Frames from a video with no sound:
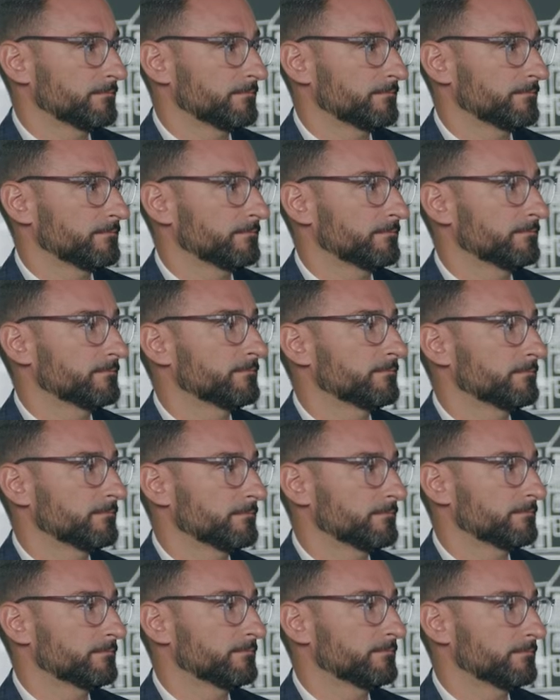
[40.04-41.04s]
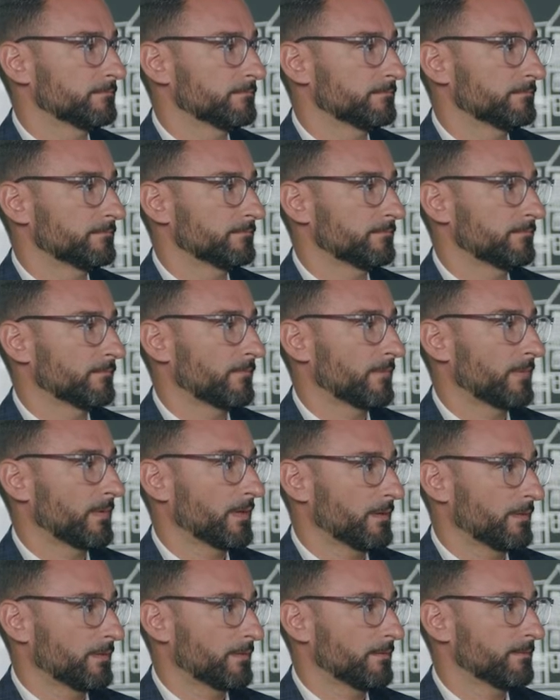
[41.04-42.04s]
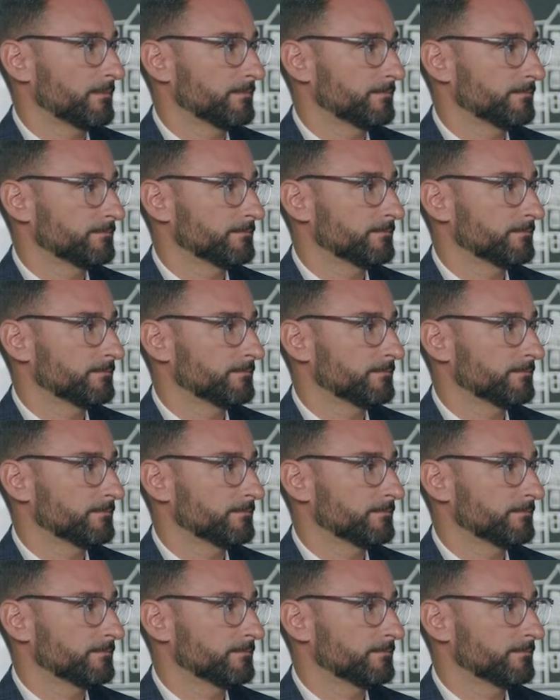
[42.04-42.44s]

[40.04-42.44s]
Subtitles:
(not speaking)